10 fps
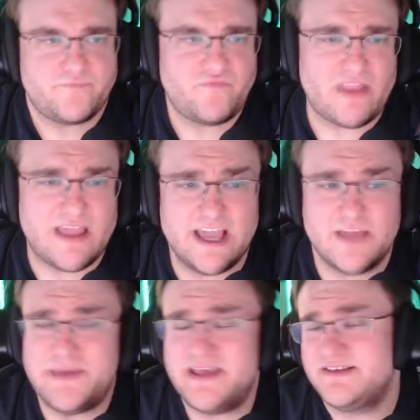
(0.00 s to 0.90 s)
It could
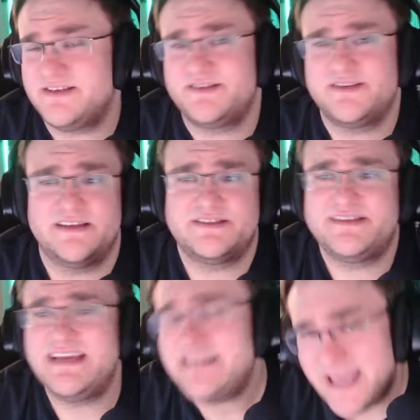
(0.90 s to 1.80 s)
be as
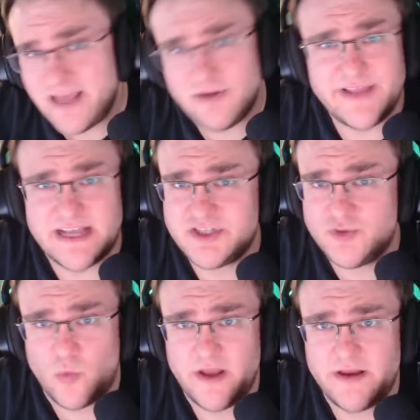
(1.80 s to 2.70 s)
detailed as you
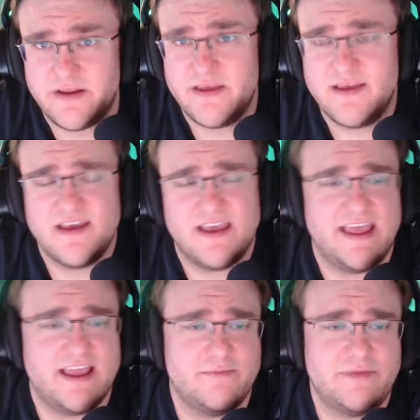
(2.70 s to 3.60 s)
want. It
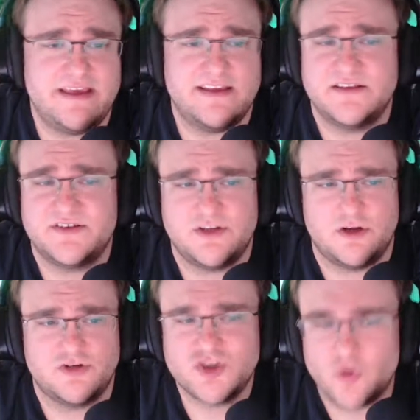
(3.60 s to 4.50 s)
can be as,
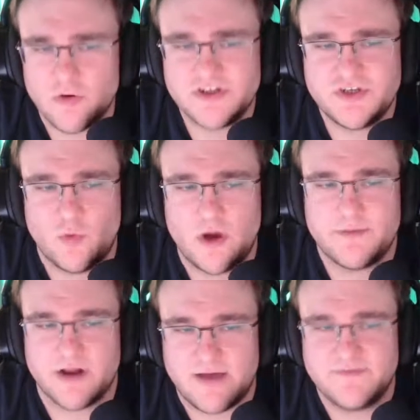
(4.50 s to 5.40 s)
short as you want, but
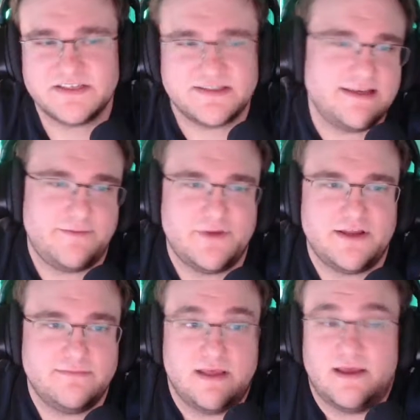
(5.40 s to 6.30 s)
obviously, if
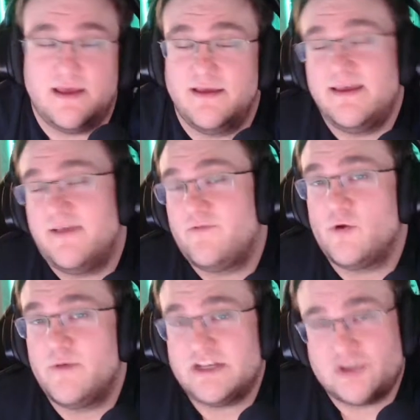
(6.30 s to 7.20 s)
you want to
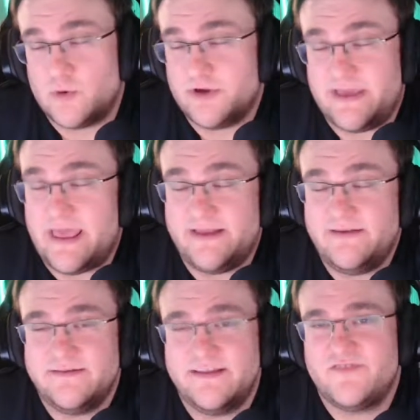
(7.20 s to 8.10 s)
make it short, you can.
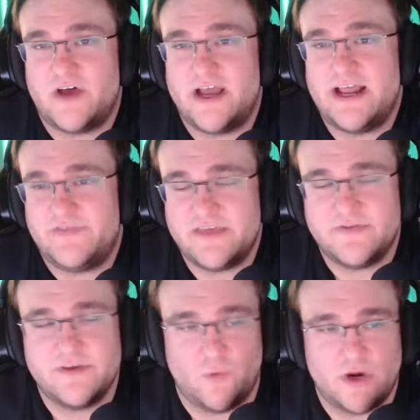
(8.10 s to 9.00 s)
That's fine. I think
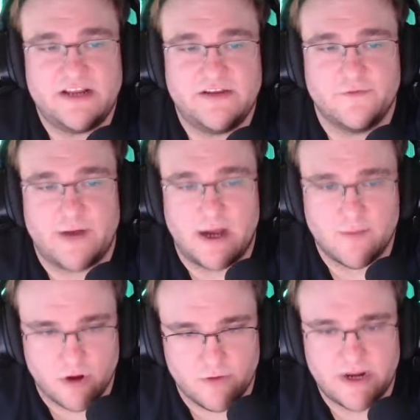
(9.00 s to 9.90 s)
the one I did for
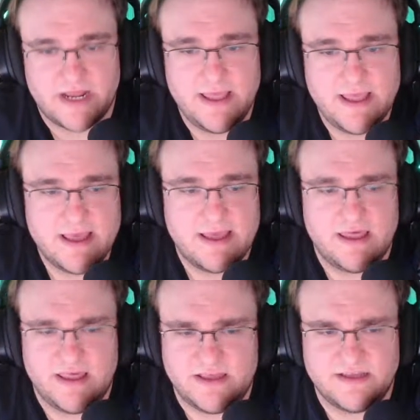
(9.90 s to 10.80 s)
Bomber already
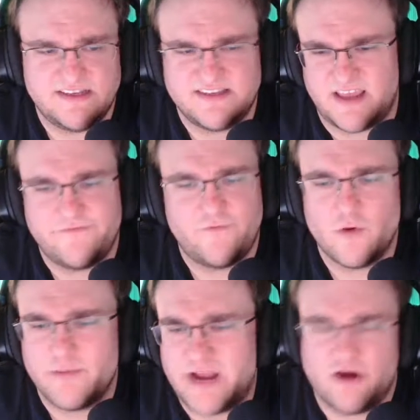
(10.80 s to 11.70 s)
is
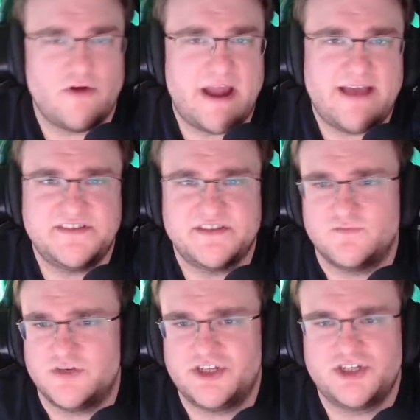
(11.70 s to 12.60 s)
4 paragraphs,
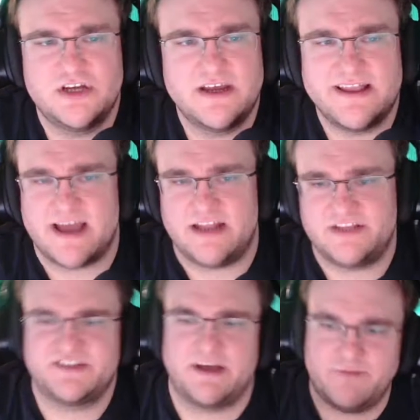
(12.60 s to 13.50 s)
which kind of
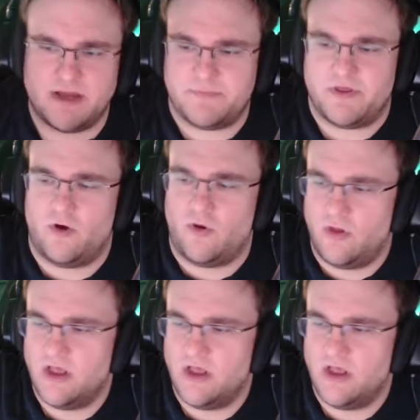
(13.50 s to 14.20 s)
summed up the